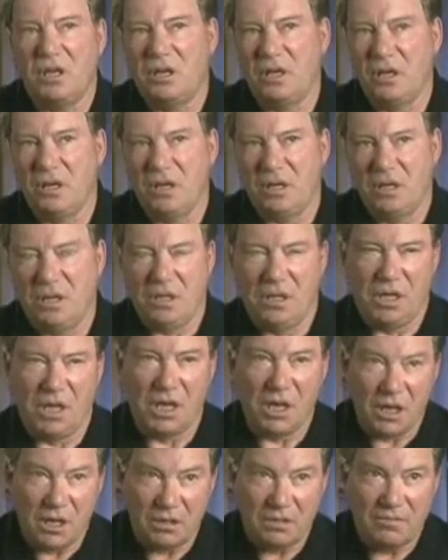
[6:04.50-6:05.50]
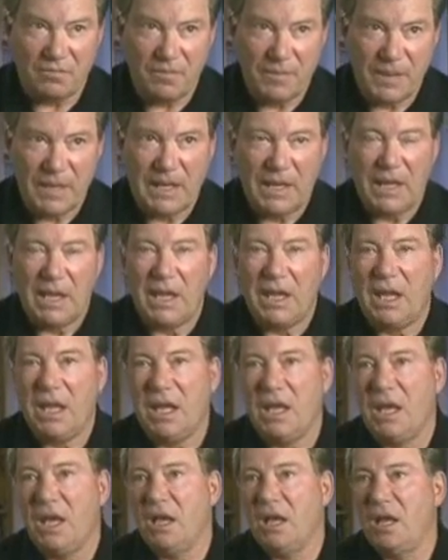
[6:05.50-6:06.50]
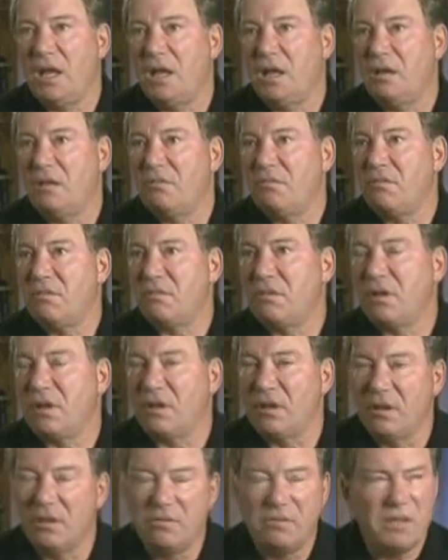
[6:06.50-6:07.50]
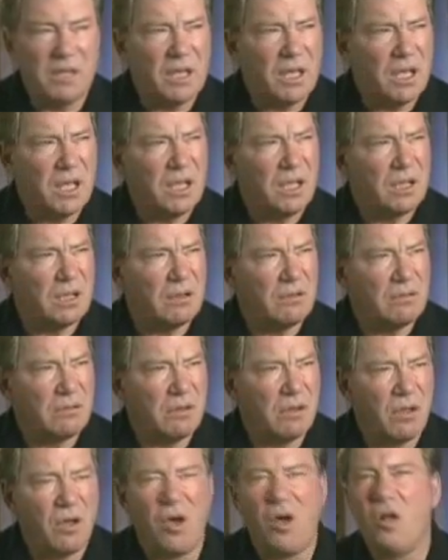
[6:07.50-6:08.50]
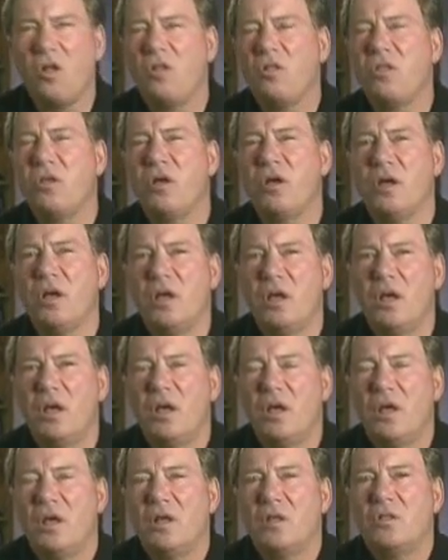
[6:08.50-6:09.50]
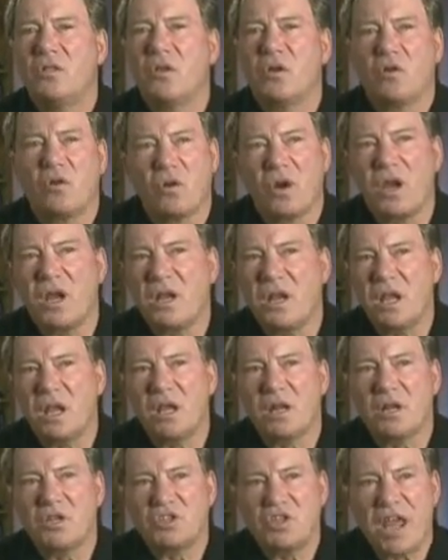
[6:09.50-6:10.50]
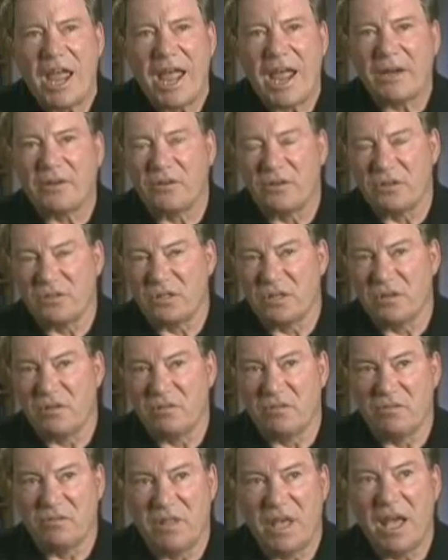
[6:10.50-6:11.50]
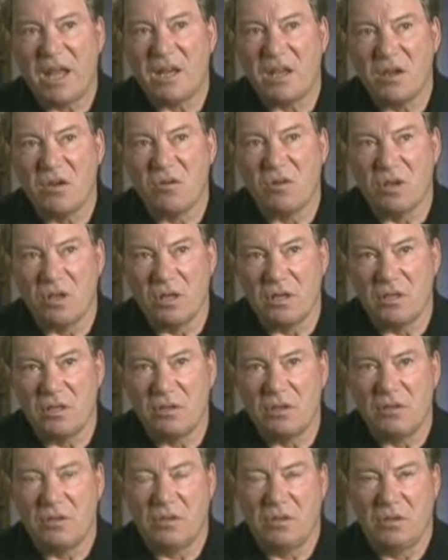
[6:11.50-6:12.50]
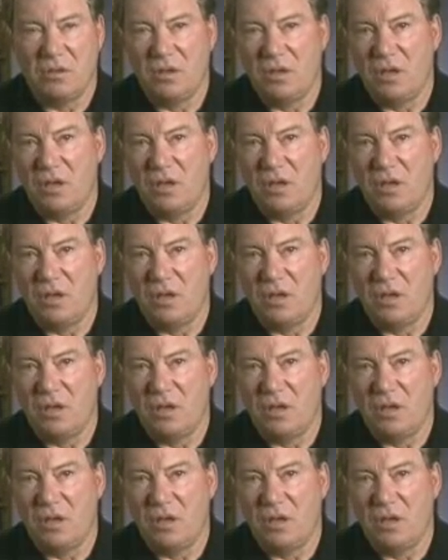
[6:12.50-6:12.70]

in England, and Olivier and all the great English actors of that era